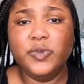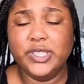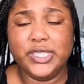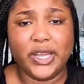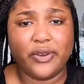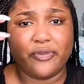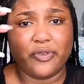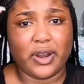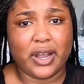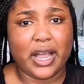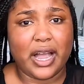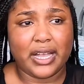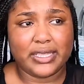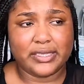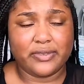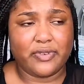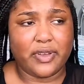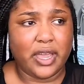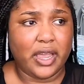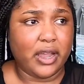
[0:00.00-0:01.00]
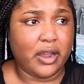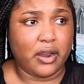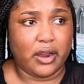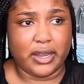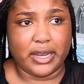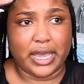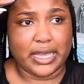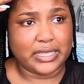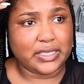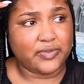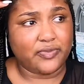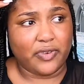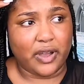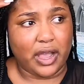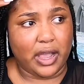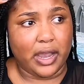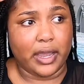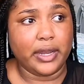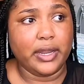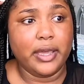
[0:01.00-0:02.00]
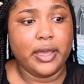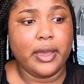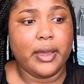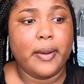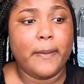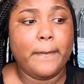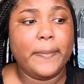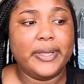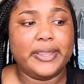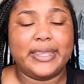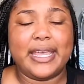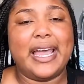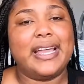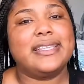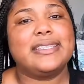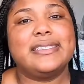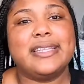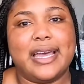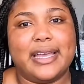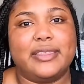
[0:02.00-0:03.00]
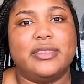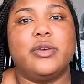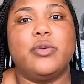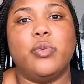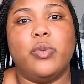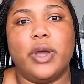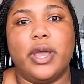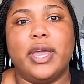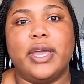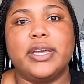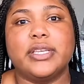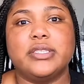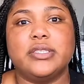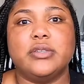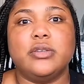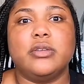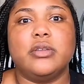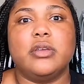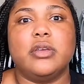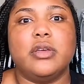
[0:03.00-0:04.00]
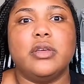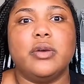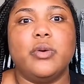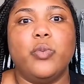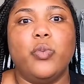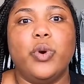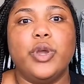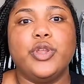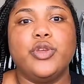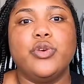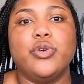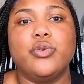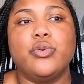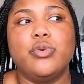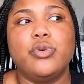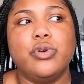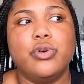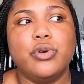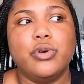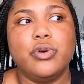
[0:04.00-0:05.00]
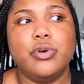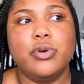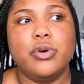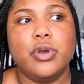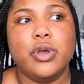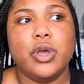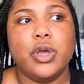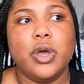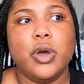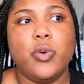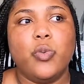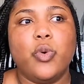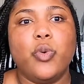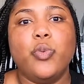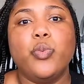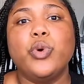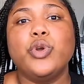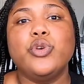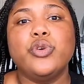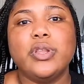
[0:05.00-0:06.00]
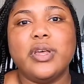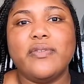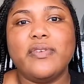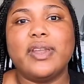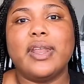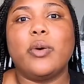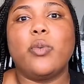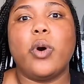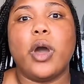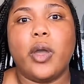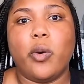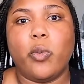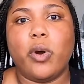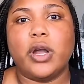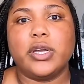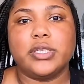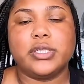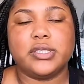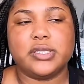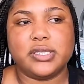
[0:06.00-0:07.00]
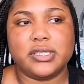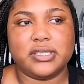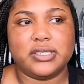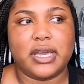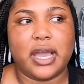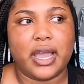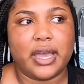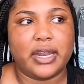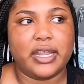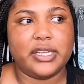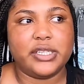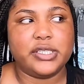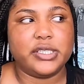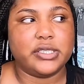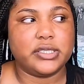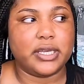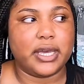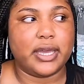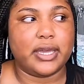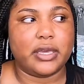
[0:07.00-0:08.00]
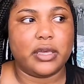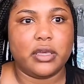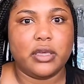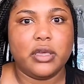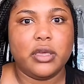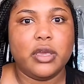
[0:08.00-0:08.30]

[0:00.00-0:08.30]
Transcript: different kinds of hair and that's fine. But that's not the way cuz when you when, when you live in a whitewashed society, it's just like